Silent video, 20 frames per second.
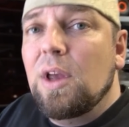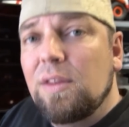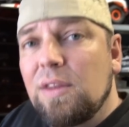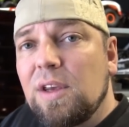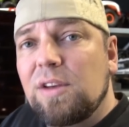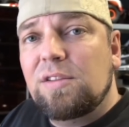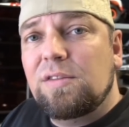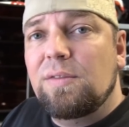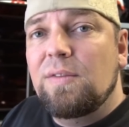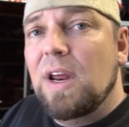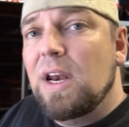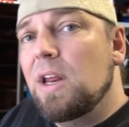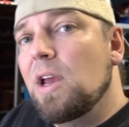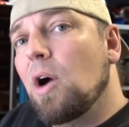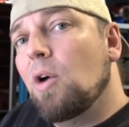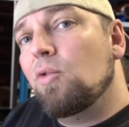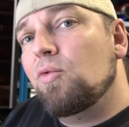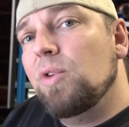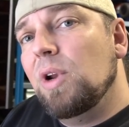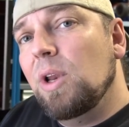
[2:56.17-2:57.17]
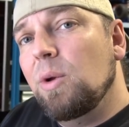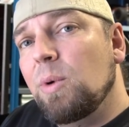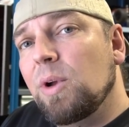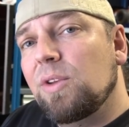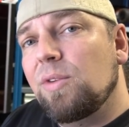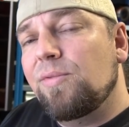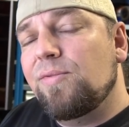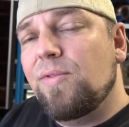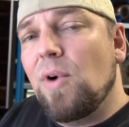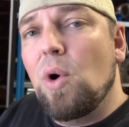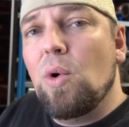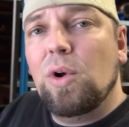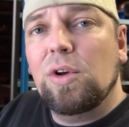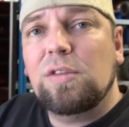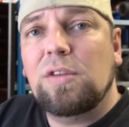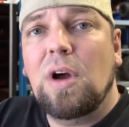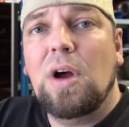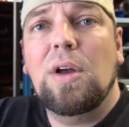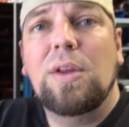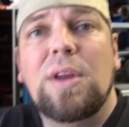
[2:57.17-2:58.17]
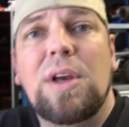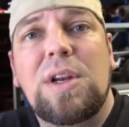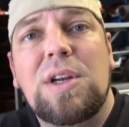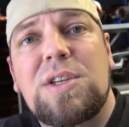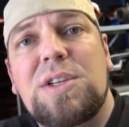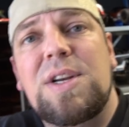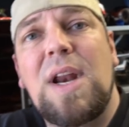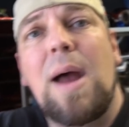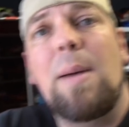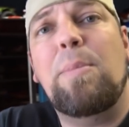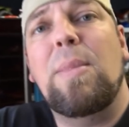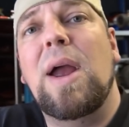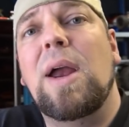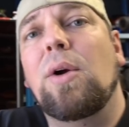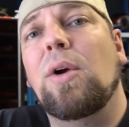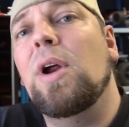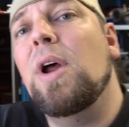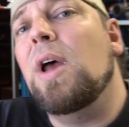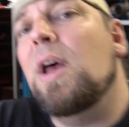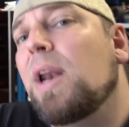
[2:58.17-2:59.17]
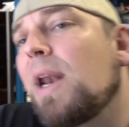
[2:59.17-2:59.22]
This video really want to focus on uh, the Snapmaker.